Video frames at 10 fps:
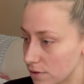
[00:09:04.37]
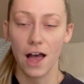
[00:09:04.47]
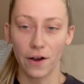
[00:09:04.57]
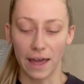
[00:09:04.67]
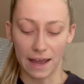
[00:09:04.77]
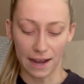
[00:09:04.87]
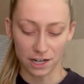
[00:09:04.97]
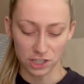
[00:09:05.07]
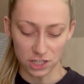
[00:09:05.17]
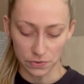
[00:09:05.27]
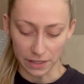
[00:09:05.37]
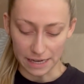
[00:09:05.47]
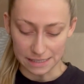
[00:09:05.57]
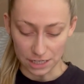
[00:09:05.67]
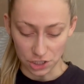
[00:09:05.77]
Okay, and I actually just
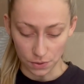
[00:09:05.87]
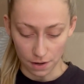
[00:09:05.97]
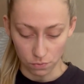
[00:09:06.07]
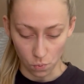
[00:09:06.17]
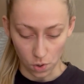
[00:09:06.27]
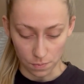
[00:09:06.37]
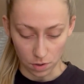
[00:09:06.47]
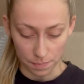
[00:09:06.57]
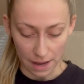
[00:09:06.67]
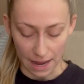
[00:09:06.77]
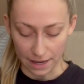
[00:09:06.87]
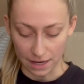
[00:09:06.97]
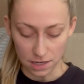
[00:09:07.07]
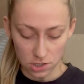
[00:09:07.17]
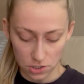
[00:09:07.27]
realized I do have one more
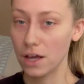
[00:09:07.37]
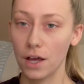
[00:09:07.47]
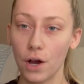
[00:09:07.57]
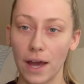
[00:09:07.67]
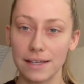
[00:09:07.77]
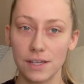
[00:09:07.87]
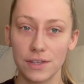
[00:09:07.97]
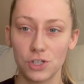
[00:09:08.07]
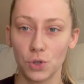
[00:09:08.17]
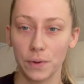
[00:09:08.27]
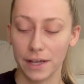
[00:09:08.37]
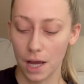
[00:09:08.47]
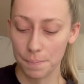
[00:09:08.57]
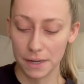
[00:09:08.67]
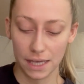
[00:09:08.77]
package. Okay, so this jewelry
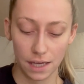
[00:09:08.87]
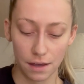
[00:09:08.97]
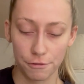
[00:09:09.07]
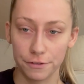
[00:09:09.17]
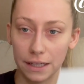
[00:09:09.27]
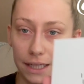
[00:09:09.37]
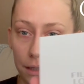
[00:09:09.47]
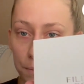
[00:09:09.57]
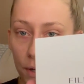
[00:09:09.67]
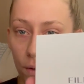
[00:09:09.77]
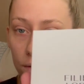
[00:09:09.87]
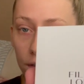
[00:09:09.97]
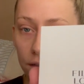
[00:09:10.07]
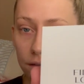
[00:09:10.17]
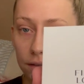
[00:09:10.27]
company, Filippo
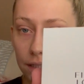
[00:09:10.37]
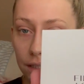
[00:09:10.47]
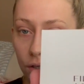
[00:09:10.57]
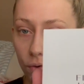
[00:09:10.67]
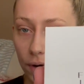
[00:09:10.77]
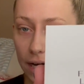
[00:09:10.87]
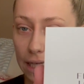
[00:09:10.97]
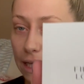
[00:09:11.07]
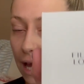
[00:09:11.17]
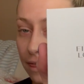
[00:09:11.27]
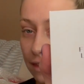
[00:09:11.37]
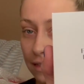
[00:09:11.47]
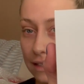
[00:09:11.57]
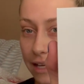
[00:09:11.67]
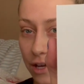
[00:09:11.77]
Loretti, I think
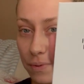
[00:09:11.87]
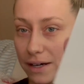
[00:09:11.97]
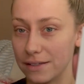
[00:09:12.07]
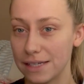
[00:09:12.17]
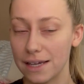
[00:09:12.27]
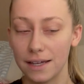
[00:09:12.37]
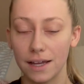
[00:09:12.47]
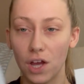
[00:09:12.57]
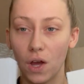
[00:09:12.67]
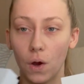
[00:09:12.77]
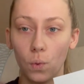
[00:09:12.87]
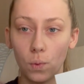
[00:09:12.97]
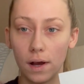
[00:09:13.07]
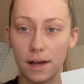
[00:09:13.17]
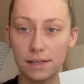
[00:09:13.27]
that's how you pronounce it,
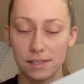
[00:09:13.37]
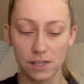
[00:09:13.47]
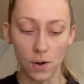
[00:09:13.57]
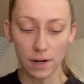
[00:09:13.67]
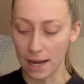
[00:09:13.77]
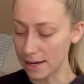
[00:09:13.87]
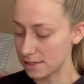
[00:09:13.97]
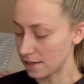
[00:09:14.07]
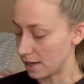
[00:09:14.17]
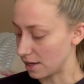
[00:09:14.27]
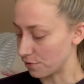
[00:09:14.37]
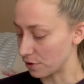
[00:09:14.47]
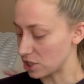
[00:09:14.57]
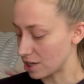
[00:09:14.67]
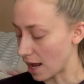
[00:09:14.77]
was so nice and
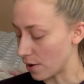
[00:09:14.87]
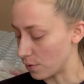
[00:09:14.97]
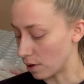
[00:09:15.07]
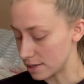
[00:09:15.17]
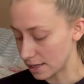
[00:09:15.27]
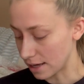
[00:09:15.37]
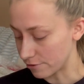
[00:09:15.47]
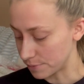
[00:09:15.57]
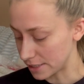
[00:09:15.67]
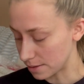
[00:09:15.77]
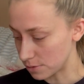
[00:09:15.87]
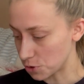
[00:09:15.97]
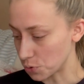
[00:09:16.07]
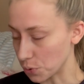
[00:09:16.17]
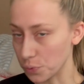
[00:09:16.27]
reached out and wanted to gift me some
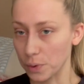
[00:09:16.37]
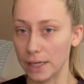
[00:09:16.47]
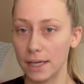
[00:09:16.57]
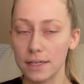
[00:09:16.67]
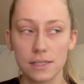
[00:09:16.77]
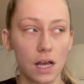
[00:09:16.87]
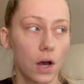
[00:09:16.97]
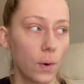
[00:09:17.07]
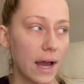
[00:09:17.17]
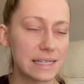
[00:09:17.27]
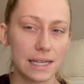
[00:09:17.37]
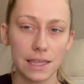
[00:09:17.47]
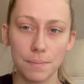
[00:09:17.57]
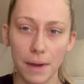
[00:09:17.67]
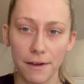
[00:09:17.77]
jewelry. So I sent
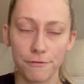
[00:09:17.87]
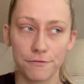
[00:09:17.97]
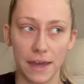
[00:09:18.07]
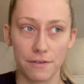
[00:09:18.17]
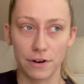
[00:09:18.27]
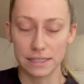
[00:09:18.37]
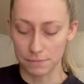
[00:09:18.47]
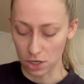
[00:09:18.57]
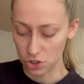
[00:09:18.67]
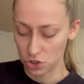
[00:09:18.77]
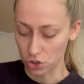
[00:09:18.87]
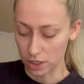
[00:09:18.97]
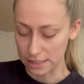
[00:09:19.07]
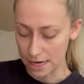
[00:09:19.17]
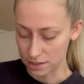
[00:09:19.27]
them my favorites. I'm not sure
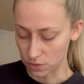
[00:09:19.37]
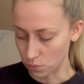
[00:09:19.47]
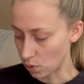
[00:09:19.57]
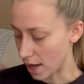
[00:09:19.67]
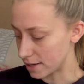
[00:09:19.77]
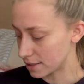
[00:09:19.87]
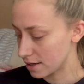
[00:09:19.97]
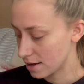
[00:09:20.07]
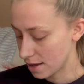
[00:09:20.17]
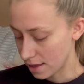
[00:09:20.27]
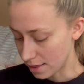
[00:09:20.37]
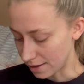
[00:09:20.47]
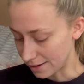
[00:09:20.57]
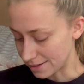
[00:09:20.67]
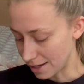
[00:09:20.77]
exactly what
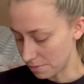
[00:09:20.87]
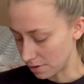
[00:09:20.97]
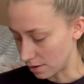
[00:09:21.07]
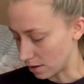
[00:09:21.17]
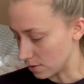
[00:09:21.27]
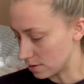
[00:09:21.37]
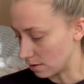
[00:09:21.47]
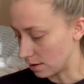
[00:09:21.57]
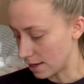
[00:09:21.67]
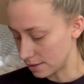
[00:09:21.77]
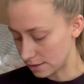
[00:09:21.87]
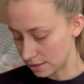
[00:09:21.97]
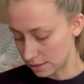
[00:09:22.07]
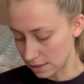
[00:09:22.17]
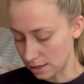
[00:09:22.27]
they sent me though, so let's
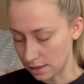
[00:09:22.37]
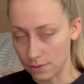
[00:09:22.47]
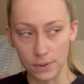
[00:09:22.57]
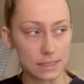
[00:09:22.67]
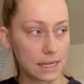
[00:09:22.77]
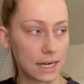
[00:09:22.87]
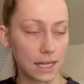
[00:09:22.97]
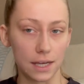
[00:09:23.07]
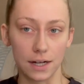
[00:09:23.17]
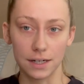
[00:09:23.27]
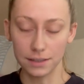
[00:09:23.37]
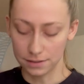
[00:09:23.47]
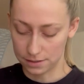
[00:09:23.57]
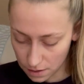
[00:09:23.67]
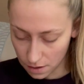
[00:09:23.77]
see what's in here.
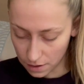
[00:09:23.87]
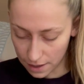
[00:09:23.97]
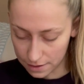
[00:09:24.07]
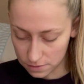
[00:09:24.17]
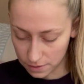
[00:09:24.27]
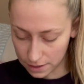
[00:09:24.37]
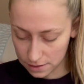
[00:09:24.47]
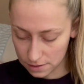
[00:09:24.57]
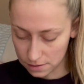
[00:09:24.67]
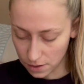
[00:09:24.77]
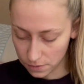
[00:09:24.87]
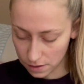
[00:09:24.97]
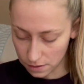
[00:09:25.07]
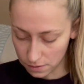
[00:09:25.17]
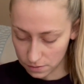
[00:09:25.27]
Okay, this ring is so
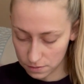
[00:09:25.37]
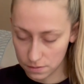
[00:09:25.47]
cute.